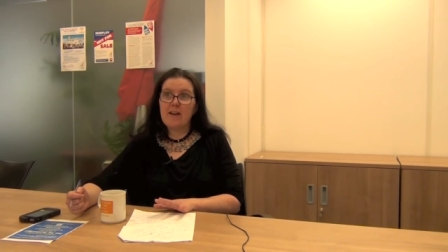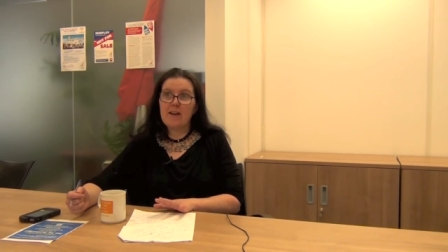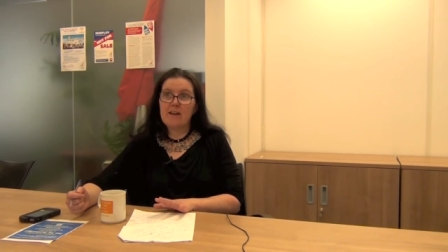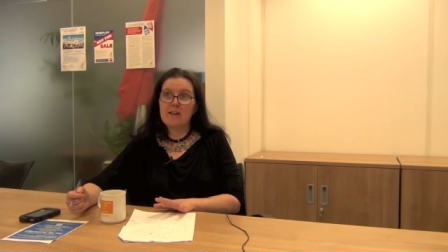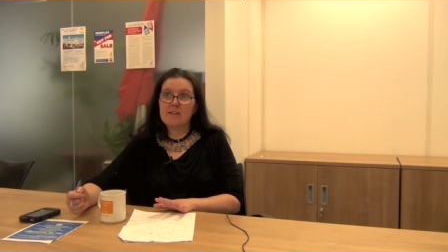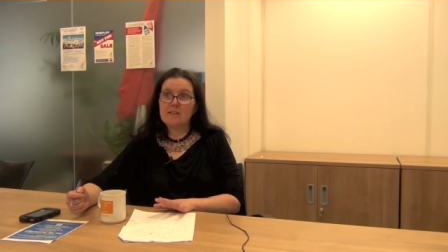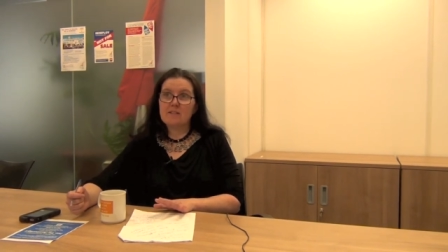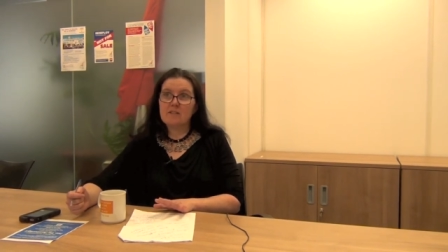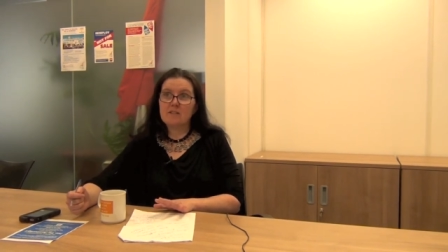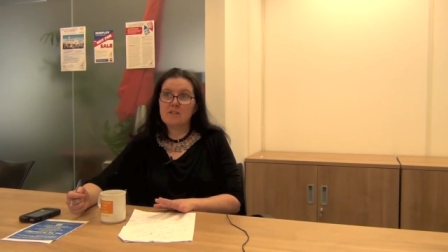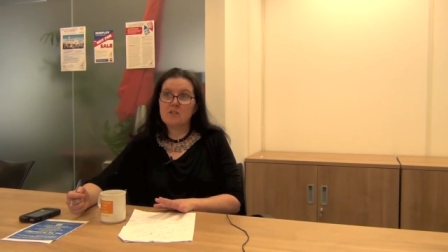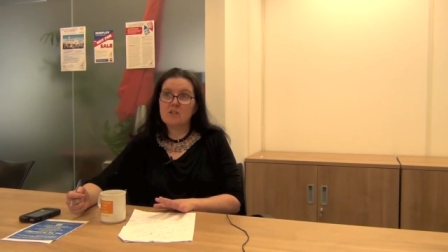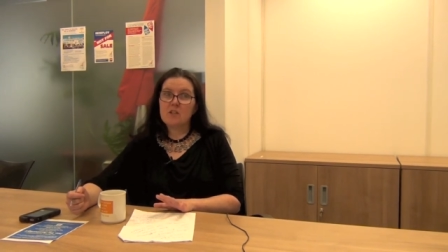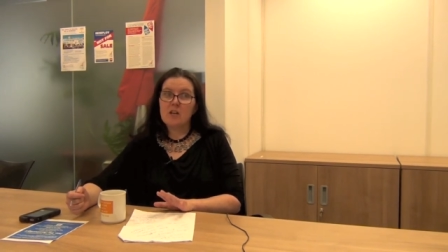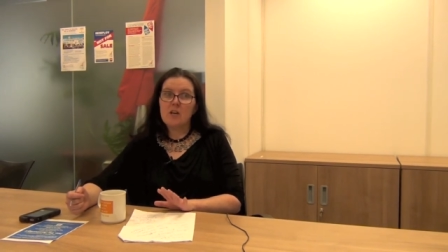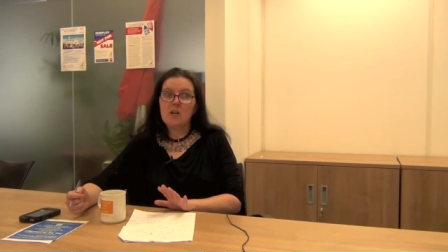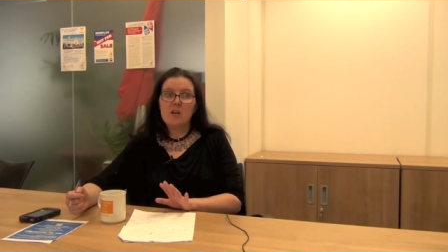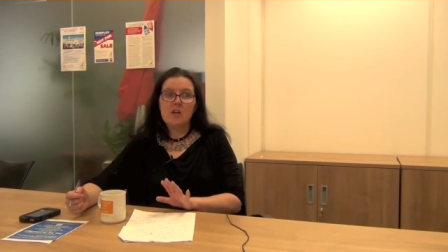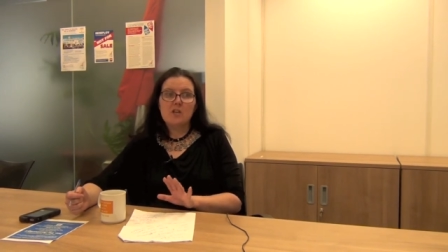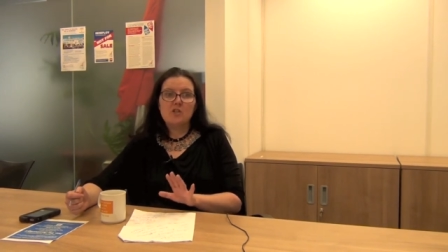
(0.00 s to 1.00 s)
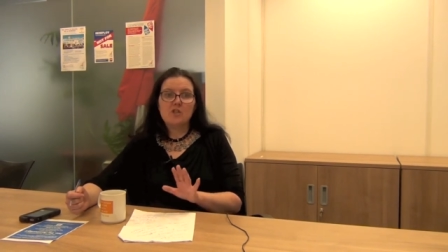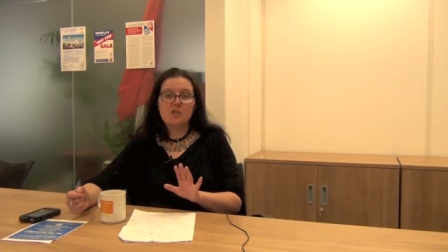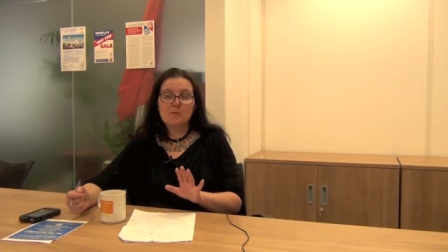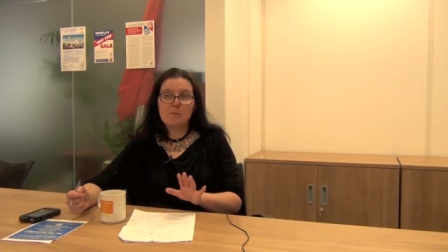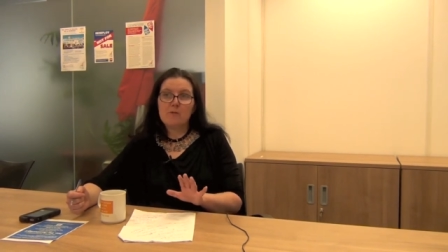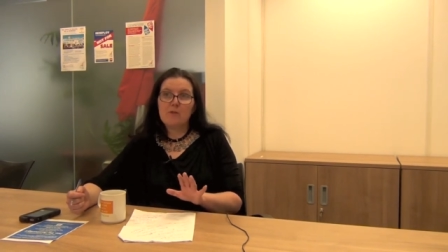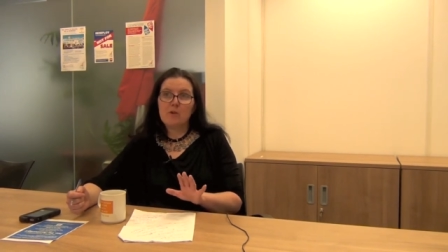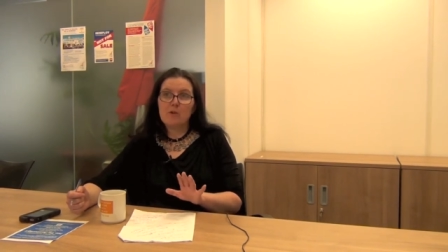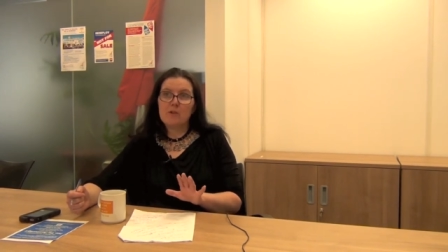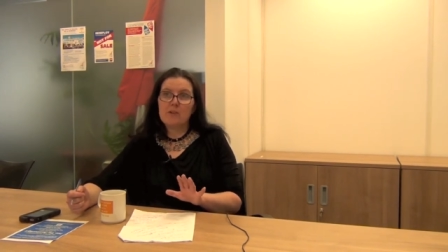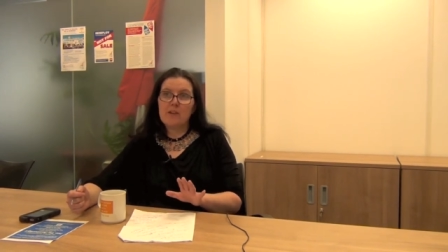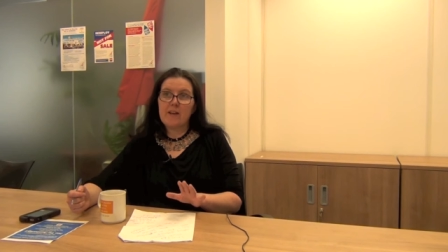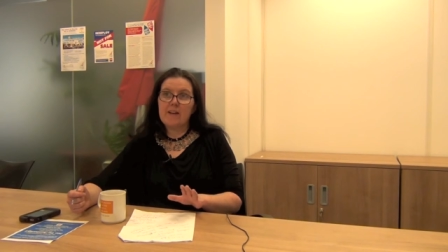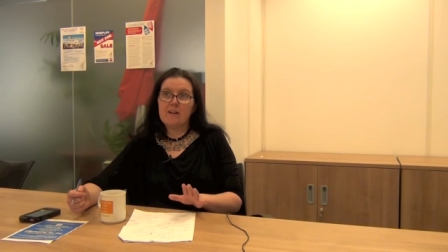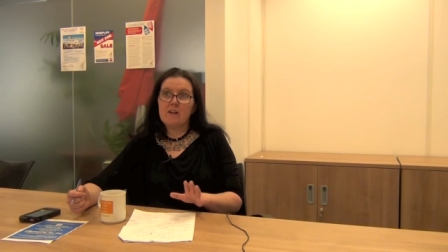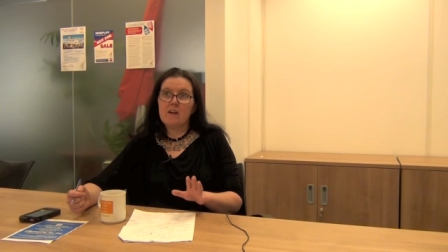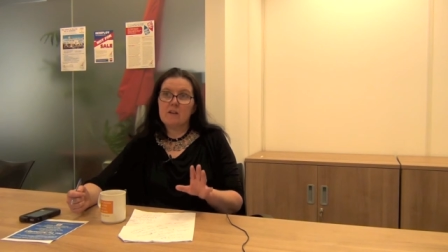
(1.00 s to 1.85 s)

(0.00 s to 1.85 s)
and just before then,